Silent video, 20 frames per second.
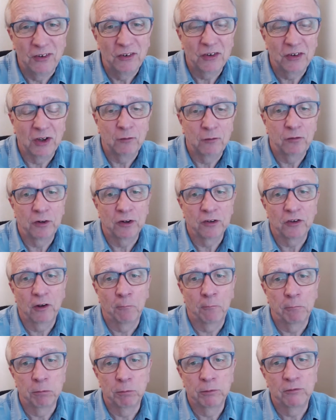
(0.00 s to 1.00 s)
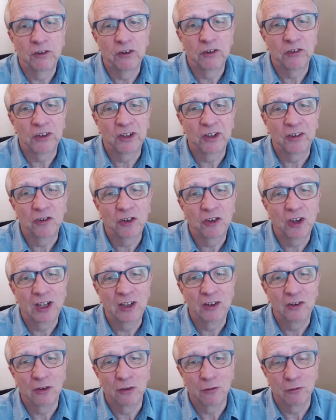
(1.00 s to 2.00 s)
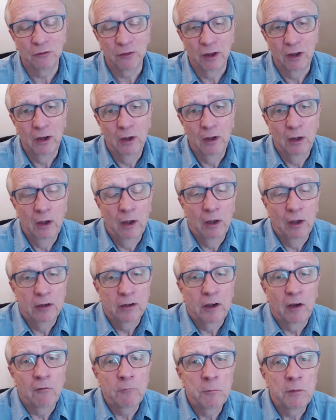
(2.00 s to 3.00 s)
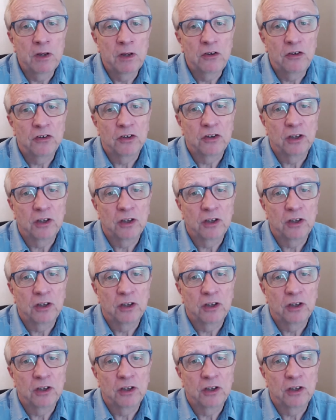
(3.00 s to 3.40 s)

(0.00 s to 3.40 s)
So, for example, we've just had a change of government